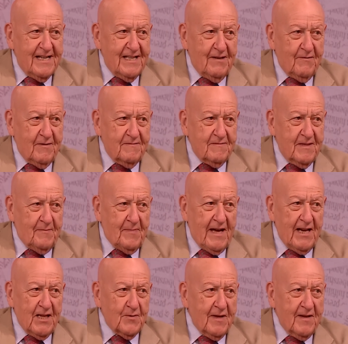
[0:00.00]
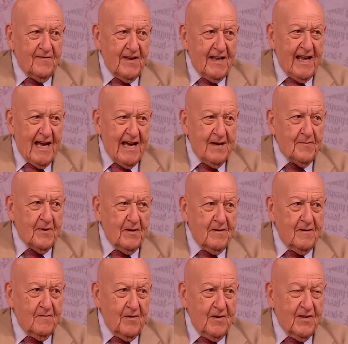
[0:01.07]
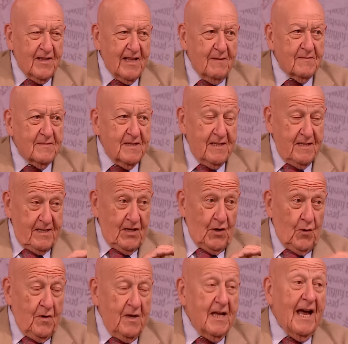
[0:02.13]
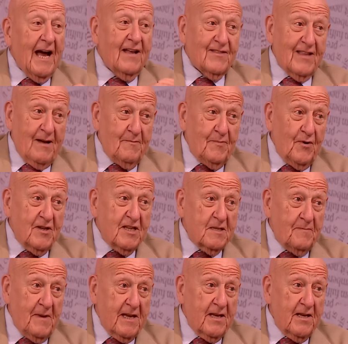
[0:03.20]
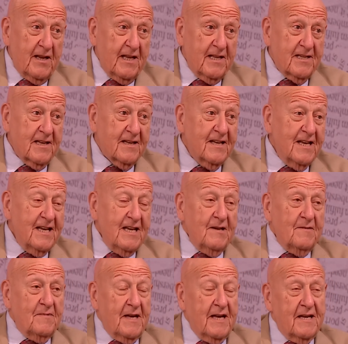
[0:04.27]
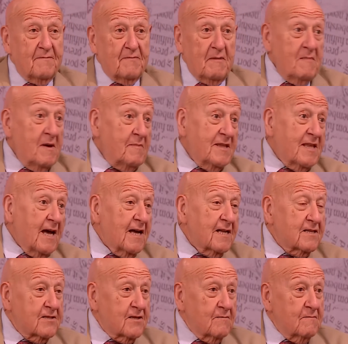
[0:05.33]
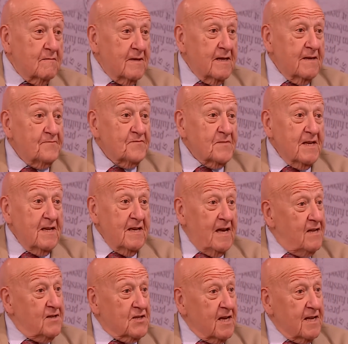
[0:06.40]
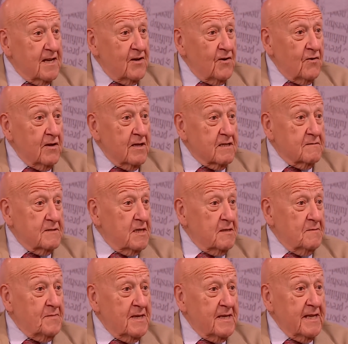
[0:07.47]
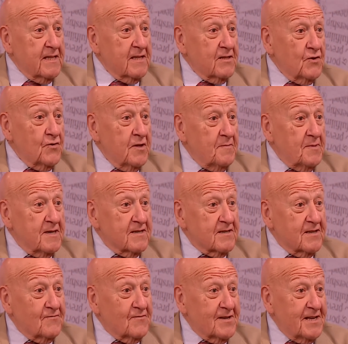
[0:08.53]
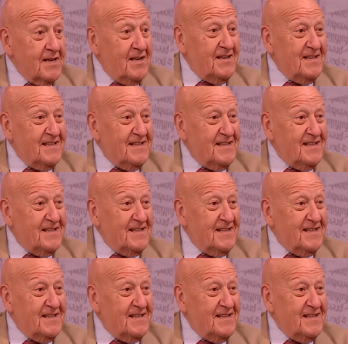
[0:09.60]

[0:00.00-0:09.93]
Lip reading: the palace weren't very happy with them, at that point speculating, but maybe they had some insider knowledge, just a bit like the Tory party, really.